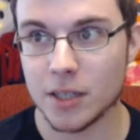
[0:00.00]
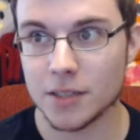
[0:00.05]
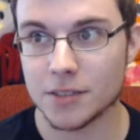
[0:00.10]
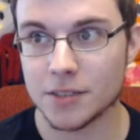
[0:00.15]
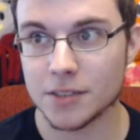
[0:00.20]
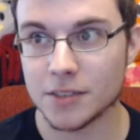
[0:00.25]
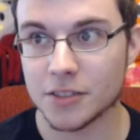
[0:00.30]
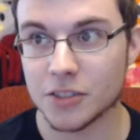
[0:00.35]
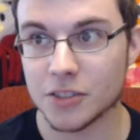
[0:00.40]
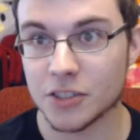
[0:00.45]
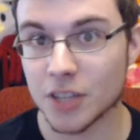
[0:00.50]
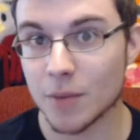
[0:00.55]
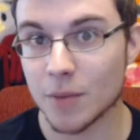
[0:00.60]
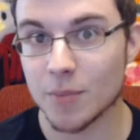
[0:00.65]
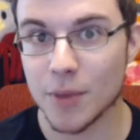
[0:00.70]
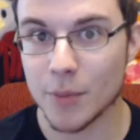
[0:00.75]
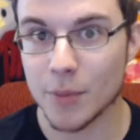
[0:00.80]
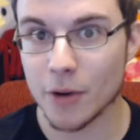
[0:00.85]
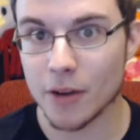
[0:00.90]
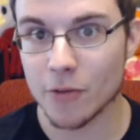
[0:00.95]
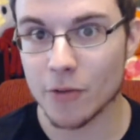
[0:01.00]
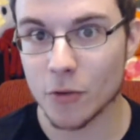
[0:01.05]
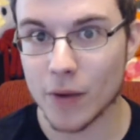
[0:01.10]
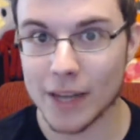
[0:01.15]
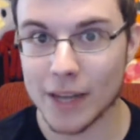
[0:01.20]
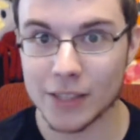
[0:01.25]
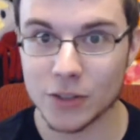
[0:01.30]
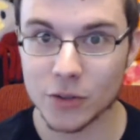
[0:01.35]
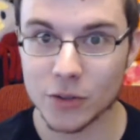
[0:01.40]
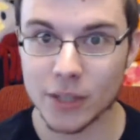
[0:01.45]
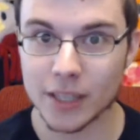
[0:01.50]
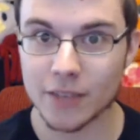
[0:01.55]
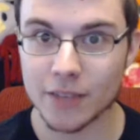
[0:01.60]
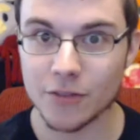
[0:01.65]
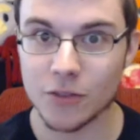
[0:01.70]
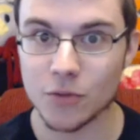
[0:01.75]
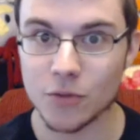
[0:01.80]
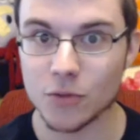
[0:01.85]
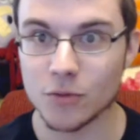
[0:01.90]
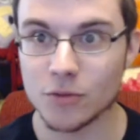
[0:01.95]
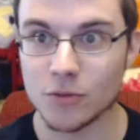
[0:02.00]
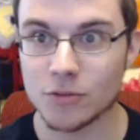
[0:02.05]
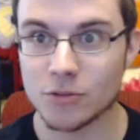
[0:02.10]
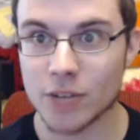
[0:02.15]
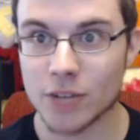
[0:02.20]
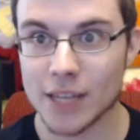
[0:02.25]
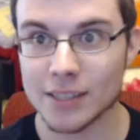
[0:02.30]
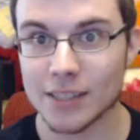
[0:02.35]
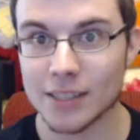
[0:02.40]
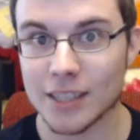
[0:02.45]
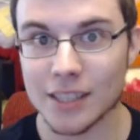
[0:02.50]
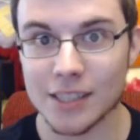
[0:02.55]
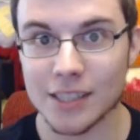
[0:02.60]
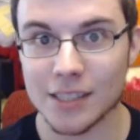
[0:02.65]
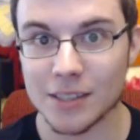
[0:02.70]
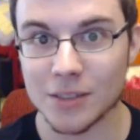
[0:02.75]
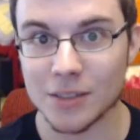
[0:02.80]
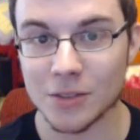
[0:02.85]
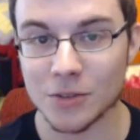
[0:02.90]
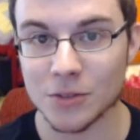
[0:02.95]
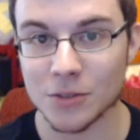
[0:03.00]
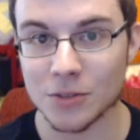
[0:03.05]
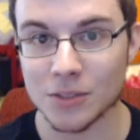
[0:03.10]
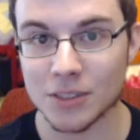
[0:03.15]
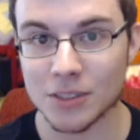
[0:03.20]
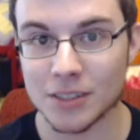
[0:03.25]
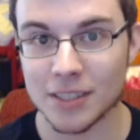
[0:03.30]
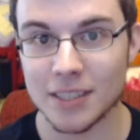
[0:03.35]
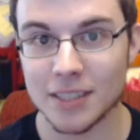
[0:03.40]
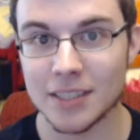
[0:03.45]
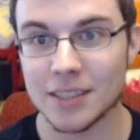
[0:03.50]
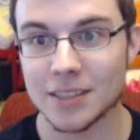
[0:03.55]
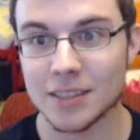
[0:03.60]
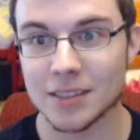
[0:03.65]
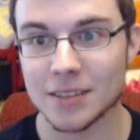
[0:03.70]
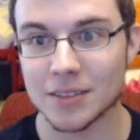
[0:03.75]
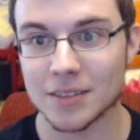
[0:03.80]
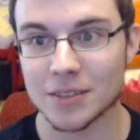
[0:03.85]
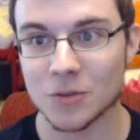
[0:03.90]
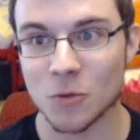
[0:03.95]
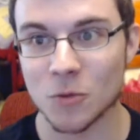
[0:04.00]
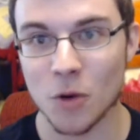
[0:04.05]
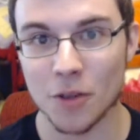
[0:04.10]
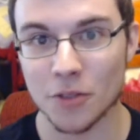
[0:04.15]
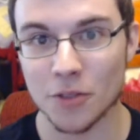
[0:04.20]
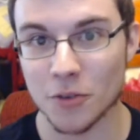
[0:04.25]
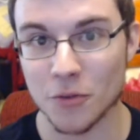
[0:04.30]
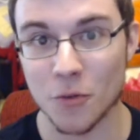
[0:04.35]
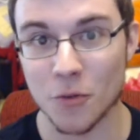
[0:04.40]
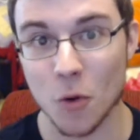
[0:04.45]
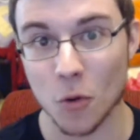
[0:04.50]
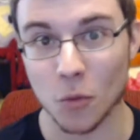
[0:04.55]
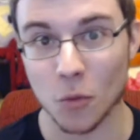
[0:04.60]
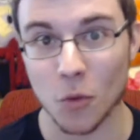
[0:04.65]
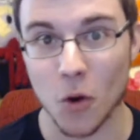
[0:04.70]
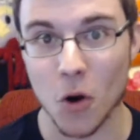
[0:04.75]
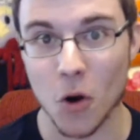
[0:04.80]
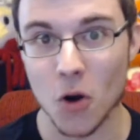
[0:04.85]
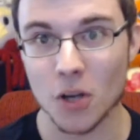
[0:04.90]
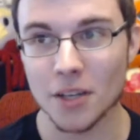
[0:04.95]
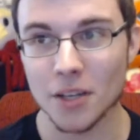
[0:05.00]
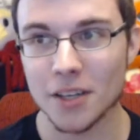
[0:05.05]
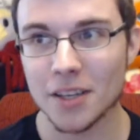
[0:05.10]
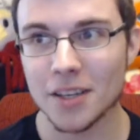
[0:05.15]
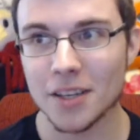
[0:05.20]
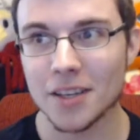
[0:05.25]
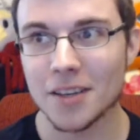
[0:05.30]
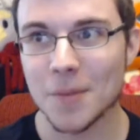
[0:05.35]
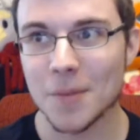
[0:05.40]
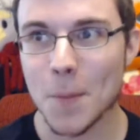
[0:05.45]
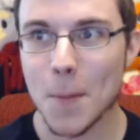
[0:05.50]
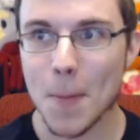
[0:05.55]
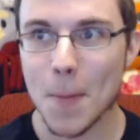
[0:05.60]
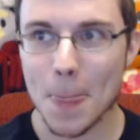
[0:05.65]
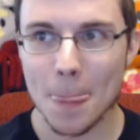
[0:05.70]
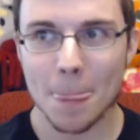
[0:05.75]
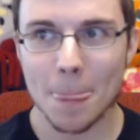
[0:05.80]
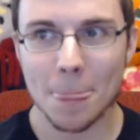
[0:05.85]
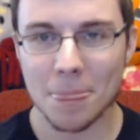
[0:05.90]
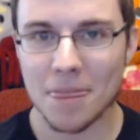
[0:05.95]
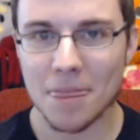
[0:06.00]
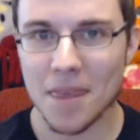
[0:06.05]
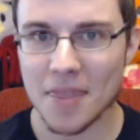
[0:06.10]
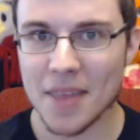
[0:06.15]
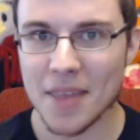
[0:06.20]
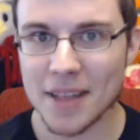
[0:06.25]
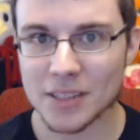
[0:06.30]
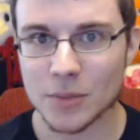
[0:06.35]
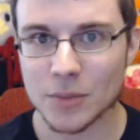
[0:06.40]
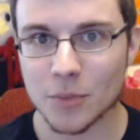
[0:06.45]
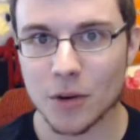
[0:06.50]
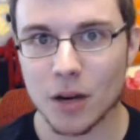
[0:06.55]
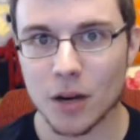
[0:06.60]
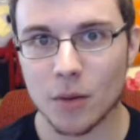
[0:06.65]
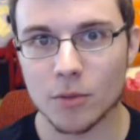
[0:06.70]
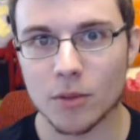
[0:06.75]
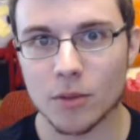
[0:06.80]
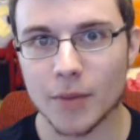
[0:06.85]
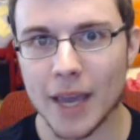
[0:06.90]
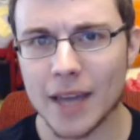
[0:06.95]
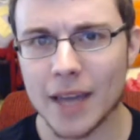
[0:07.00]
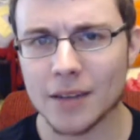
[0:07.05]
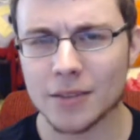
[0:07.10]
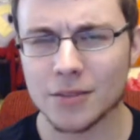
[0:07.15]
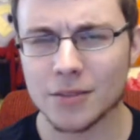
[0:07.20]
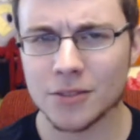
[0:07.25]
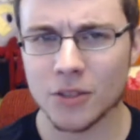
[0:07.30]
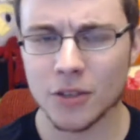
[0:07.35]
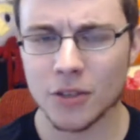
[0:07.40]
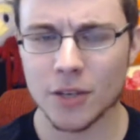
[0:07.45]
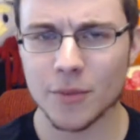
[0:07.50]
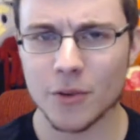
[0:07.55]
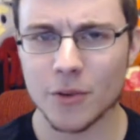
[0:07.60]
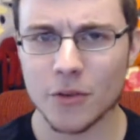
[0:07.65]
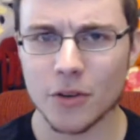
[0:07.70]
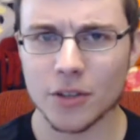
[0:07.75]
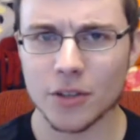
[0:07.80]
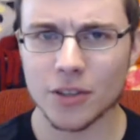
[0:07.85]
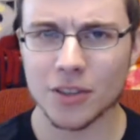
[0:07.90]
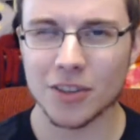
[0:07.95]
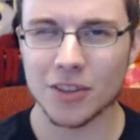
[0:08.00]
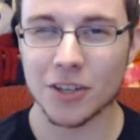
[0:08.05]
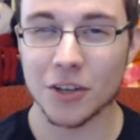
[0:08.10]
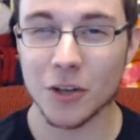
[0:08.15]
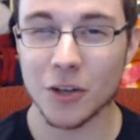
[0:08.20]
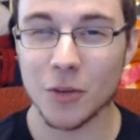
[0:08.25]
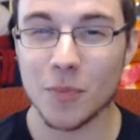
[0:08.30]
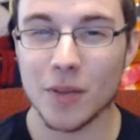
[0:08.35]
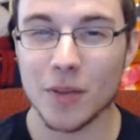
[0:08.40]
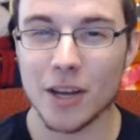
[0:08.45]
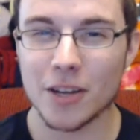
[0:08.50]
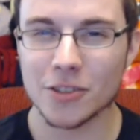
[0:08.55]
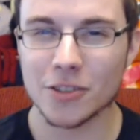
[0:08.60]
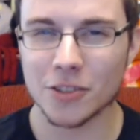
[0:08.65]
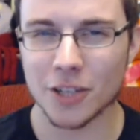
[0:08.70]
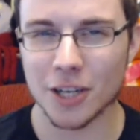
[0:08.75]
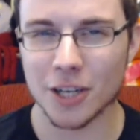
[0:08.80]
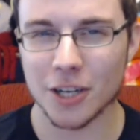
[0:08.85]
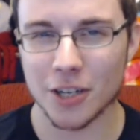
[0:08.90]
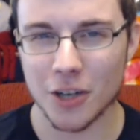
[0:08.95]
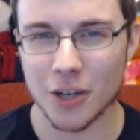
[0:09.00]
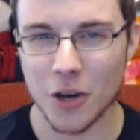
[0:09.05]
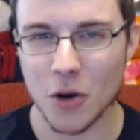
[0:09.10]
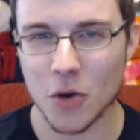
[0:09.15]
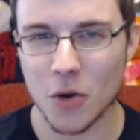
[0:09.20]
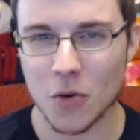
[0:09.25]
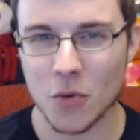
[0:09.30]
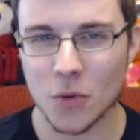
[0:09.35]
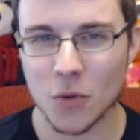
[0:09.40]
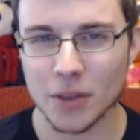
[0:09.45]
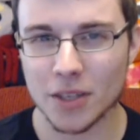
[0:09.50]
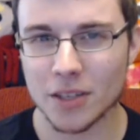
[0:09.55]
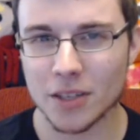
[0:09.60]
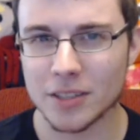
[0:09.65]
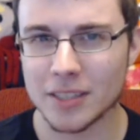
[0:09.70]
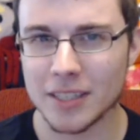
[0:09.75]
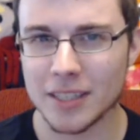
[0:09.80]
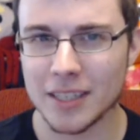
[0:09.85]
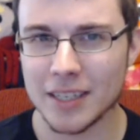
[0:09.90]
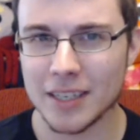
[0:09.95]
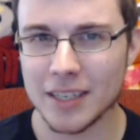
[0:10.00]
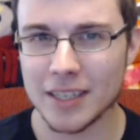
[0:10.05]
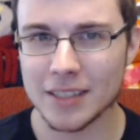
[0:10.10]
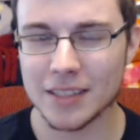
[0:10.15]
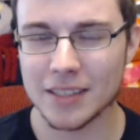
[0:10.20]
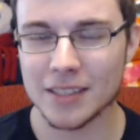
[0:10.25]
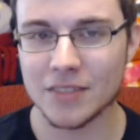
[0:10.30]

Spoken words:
Some people have a right to, like if you drastically seed 1 through 4 wrong, then that's a problem. And don't get me wrong, the good players are going to know what their seeding is.